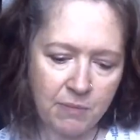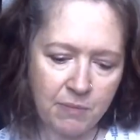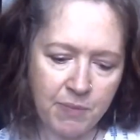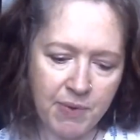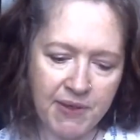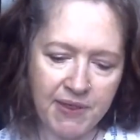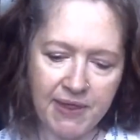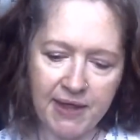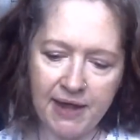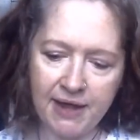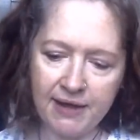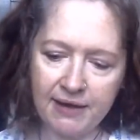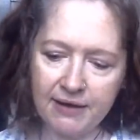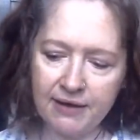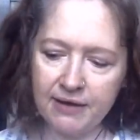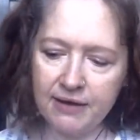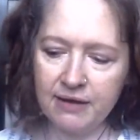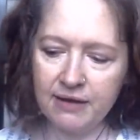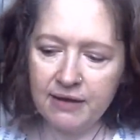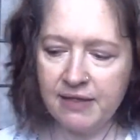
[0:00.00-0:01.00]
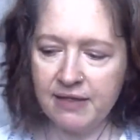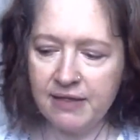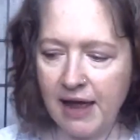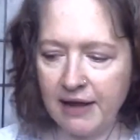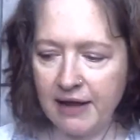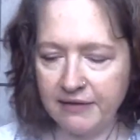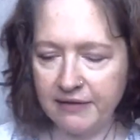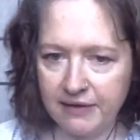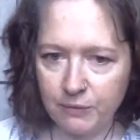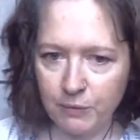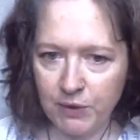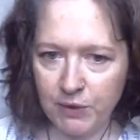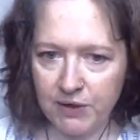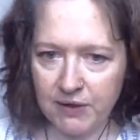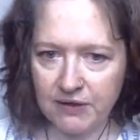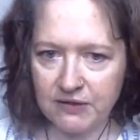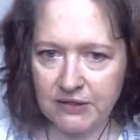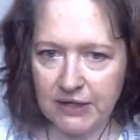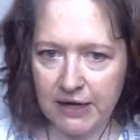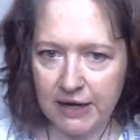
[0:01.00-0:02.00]
but that's where
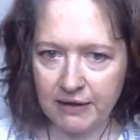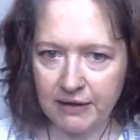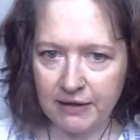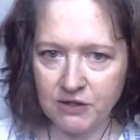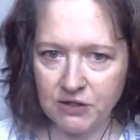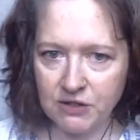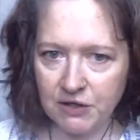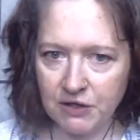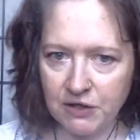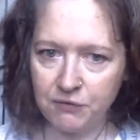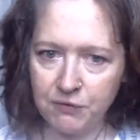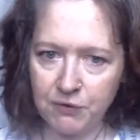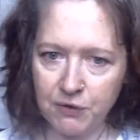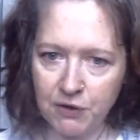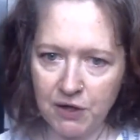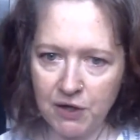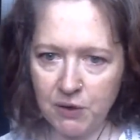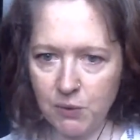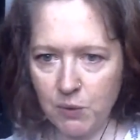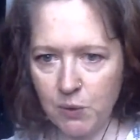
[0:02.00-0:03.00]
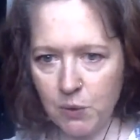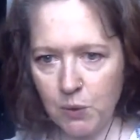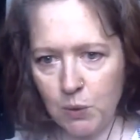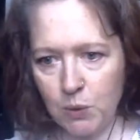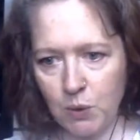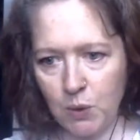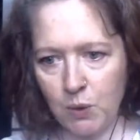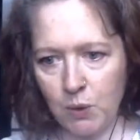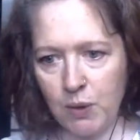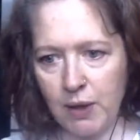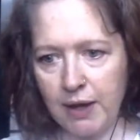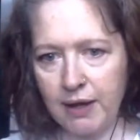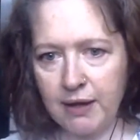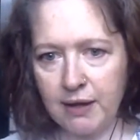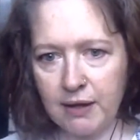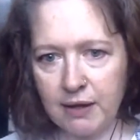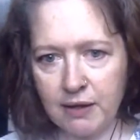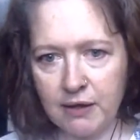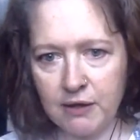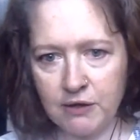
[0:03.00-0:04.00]
the challenge is for you.
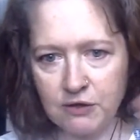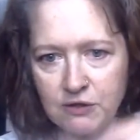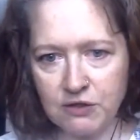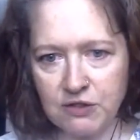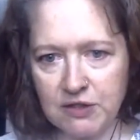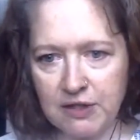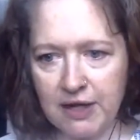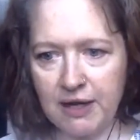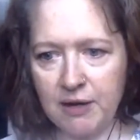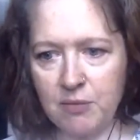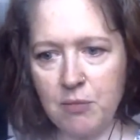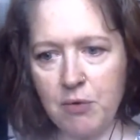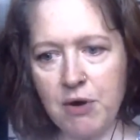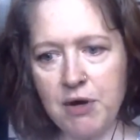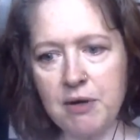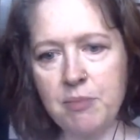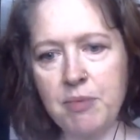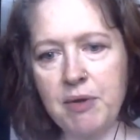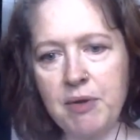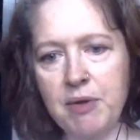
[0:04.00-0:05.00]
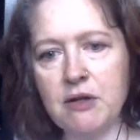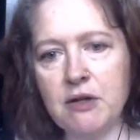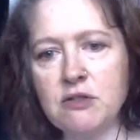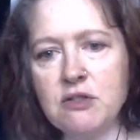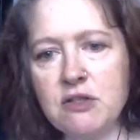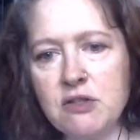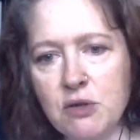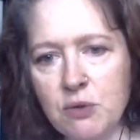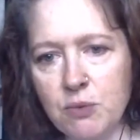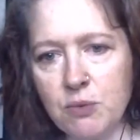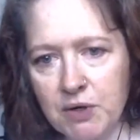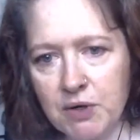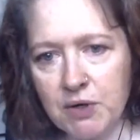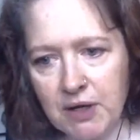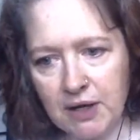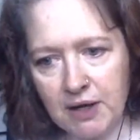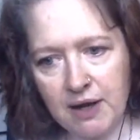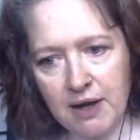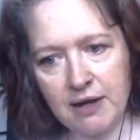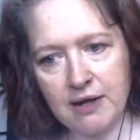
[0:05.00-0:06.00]
Like you're seeing more, but you're still
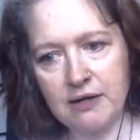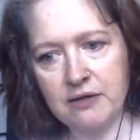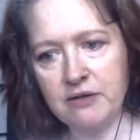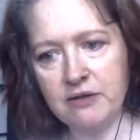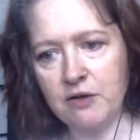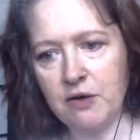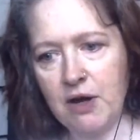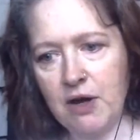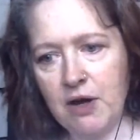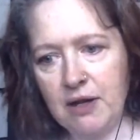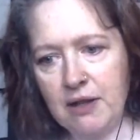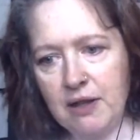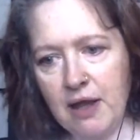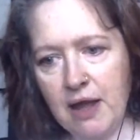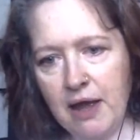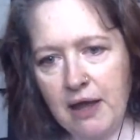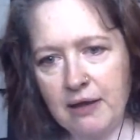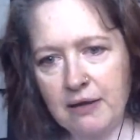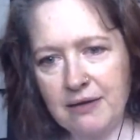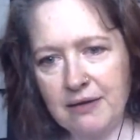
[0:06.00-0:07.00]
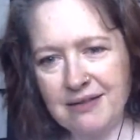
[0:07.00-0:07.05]
working on integrating that.